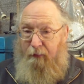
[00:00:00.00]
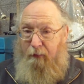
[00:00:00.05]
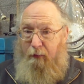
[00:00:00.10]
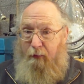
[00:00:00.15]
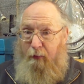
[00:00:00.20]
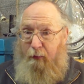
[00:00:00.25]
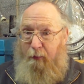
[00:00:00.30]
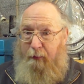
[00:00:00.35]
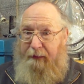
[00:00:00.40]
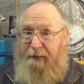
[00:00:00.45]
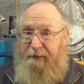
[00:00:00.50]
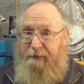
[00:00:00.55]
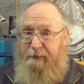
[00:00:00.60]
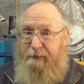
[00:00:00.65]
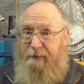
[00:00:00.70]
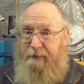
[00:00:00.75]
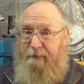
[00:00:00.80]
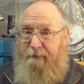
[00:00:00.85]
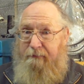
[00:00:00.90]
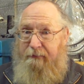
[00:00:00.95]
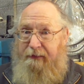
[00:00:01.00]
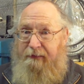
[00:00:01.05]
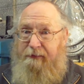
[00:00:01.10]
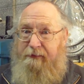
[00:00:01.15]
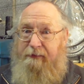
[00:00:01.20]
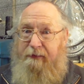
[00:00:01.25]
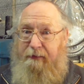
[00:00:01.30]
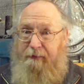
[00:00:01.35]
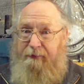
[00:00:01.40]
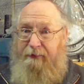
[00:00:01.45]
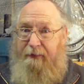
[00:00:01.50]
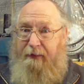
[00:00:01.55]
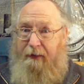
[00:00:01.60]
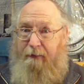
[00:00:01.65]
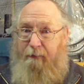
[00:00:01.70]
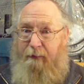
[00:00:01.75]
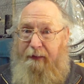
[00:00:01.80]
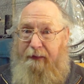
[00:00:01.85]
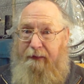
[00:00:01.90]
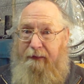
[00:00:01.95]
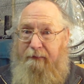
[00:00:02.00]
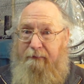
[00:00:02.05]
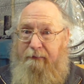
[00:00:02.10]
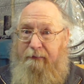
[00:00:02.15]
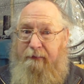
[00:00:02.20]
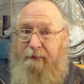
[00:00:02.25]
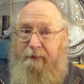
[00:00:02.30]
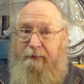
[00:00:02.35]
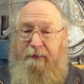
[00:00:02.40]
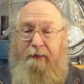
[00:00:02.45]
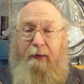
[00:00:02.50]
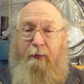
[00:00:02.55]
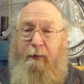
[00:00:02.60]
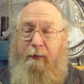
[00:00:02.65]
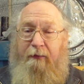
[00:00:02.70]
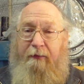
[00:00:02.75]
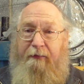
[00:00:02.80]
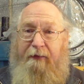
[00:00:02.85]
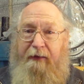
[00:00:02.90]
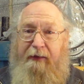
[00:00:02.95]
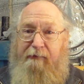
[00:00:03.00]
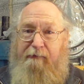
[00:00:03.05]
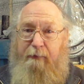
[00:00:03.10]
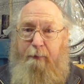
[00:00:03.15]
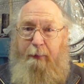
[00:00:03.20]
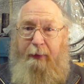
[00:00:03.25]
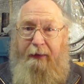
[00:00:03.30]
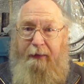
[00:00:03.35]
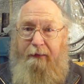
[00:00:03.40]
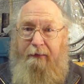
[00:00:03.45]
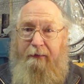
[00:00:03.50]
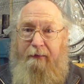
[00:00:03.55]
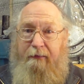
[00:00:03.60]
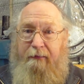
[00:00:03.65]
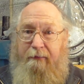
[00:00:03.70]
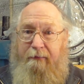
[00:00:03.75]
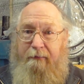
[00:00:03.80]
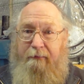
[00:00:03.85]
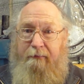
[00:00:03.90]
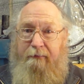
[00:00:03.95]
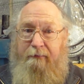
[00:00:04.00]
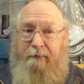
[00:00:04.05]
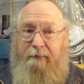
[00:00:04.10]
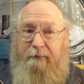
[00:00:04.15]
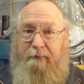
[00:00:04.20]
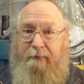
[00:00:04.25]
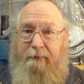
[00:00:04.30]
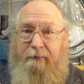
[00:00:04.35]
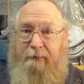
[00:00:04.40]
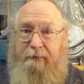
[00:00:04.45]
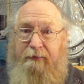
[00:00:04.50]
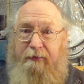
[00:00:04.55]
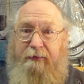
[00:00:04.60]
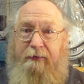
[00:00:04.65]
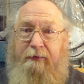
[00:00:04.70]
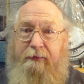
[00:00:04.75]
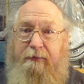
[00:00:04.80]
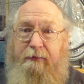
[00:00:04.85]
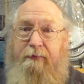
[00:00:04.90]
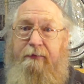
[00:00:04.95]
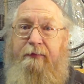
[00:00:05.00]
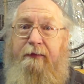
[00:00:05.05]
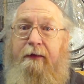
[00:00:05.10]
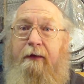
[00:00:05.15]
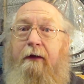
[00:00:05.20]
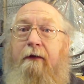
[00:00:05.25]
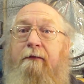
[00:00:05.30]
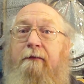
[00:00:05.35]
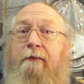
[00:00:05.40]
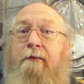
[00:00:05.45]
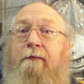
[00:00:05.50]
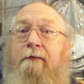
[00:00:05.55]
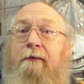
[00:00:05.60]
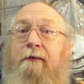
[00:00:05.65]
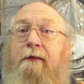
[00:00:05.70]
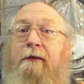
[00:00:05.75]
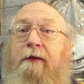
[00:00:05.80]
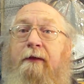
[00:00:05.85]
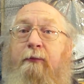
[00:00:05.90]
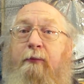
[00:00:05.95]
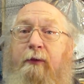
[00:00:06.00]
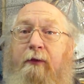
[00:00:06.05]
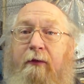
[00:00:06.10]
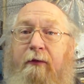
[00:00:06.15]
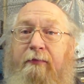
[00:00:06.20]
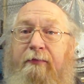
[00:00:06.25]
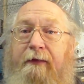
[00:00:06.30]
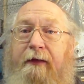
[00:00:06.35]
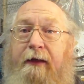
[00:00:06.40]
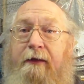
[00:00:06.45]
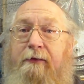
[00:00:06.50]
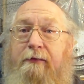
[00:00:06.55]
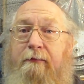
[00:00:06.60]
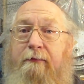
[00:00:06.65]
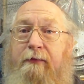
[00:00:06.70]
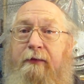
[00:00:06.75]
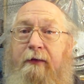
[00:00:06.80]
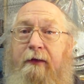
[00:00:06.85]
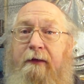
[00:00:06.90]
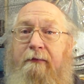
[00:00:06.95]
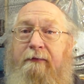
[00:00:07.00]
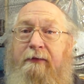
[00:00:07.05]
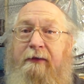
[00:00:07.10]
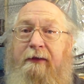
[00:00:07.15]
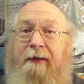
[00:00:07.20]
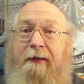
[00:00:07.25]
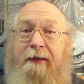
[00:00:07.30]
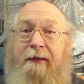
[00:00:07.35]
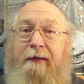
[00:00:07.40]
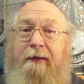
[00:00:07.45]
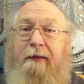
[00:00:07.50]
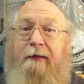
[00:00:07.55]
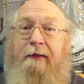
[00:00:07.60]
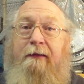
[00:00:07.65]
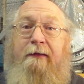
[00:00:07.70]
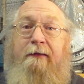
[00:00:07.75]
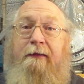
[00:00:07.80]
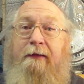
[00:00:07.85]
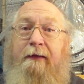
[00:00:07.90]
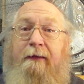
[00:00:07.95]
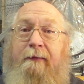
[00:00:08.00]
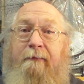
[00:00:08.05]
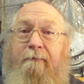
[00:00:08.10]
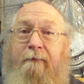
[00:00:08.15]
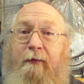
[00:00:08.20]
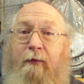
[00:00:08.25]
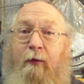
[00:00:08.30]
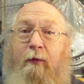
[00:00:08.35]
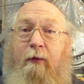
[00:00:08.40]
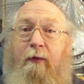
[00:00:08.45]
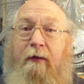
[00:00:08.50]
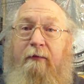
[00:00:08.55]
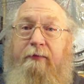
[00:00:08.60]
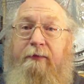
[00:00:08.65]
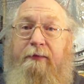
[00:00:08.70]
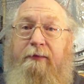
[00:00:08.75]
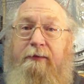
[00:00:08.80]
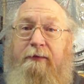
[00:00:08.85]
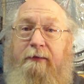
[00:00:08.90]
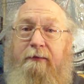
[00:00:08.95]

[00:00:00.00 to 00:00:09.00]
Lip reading: Always. It's safer that way. No one will think you're a pillock just because you've forgotten. We all forget sometimes. Yeah, all of us.